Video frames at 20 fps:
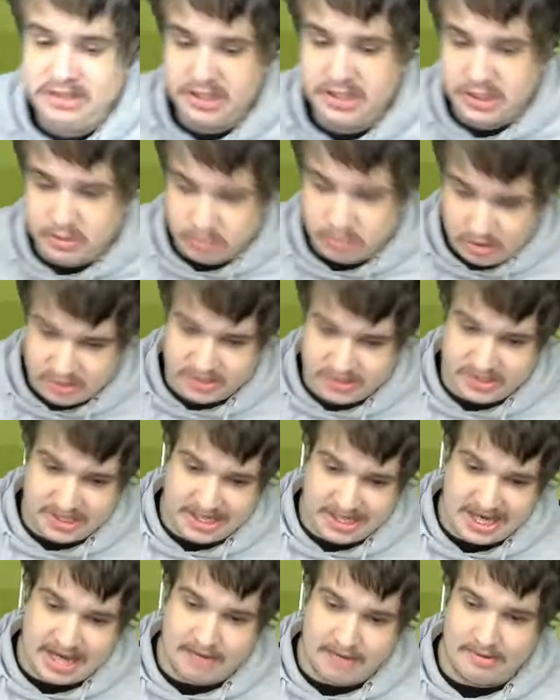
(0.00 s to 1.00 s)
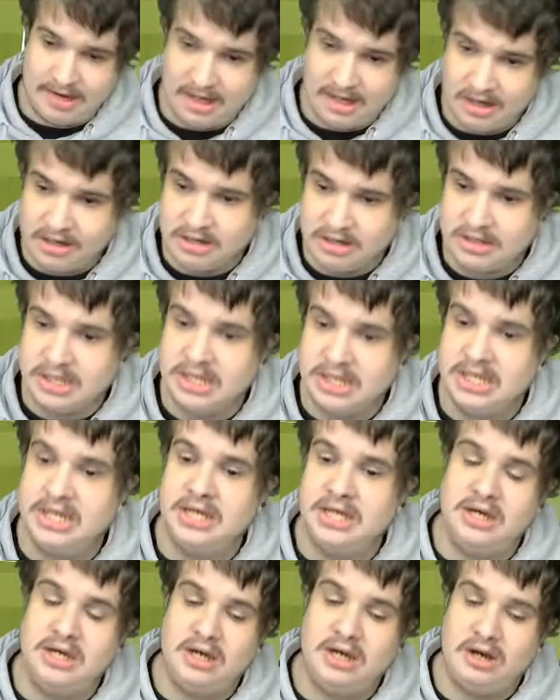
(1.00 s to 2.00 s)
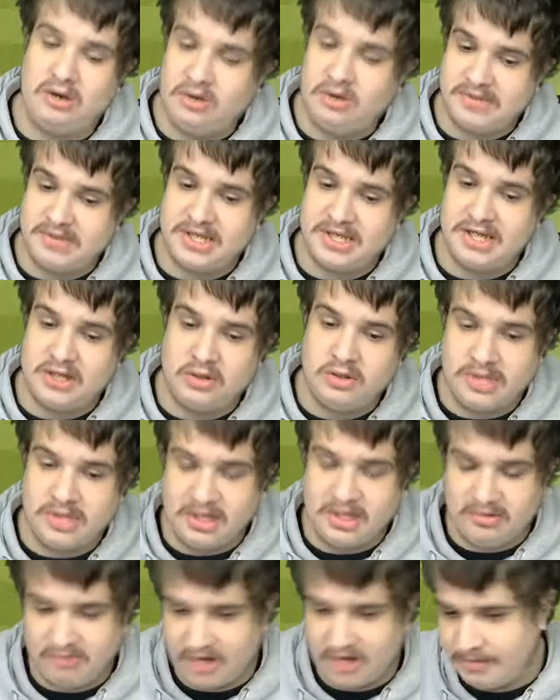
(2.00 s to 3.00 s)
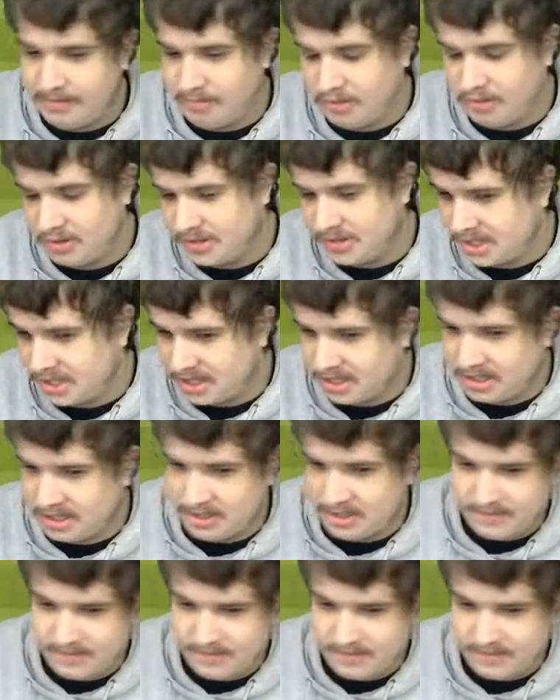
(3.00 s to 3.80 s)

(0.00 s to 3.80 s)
Swansea, how they are. Obviously losing Graham Potter.